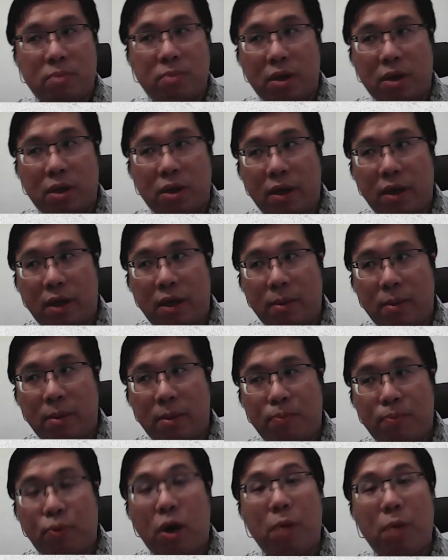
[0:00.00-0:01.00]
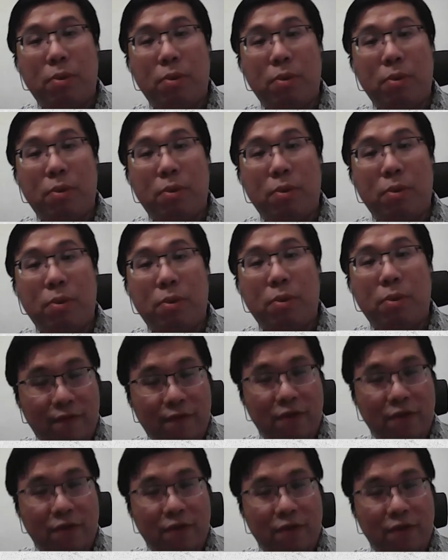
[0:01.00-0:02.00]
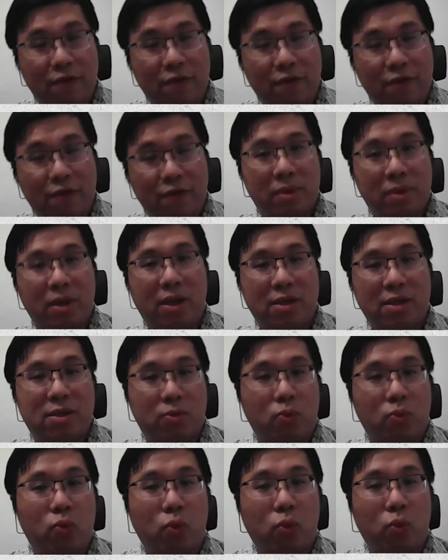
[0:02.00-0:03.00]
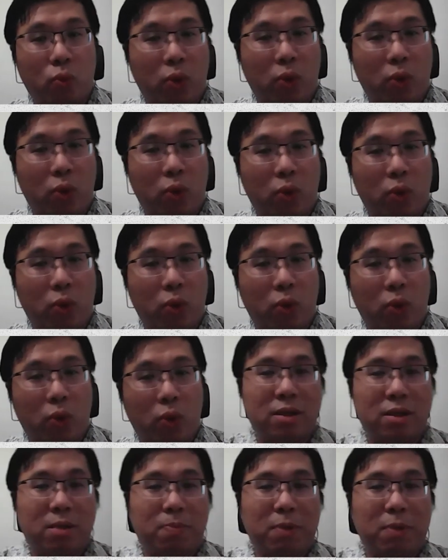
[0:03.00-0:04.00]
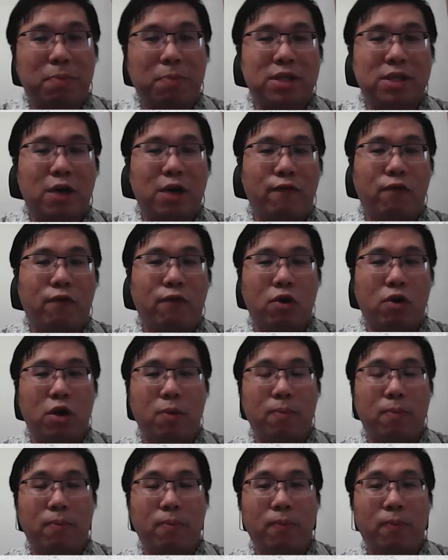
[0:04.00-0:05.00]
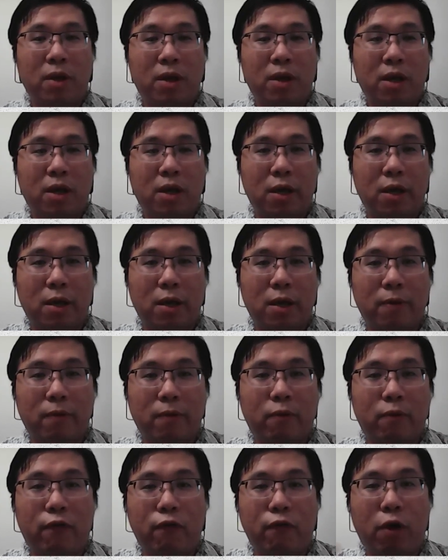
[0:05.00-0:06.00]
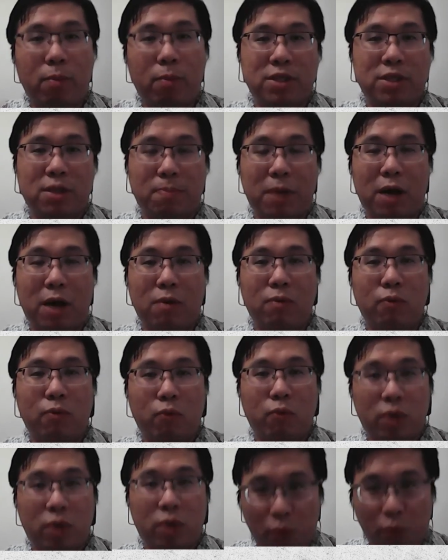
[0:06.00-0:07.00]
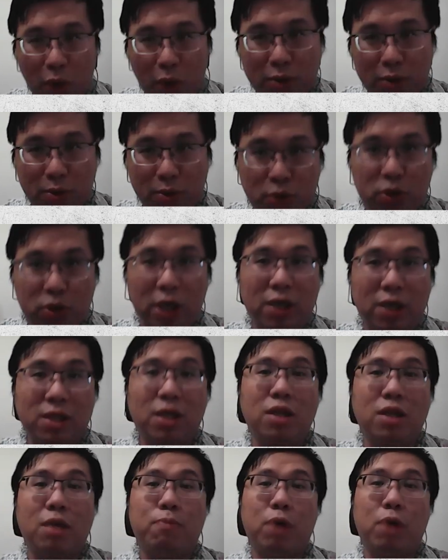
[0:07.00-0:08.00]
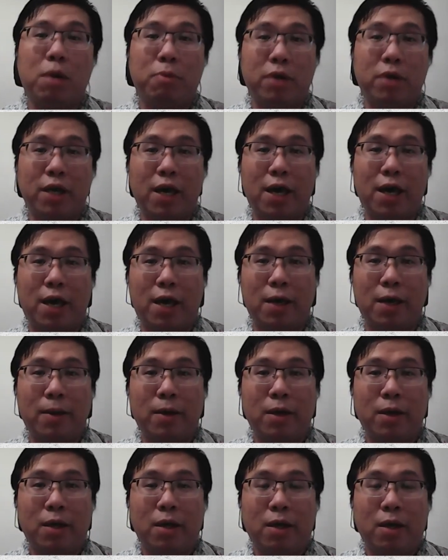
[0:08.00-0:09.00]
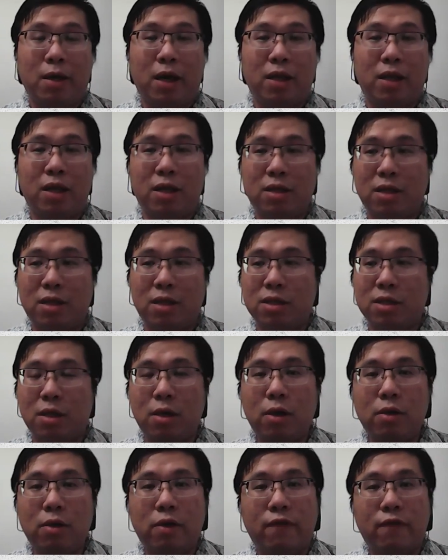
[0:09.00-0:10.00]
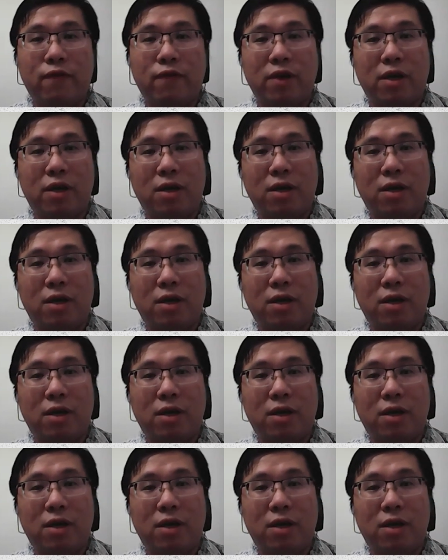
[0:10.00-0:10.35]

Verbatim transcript: the primary care level, that's what the People's Health Forum reform is about. We want to strengthen the primary care. There's a lot of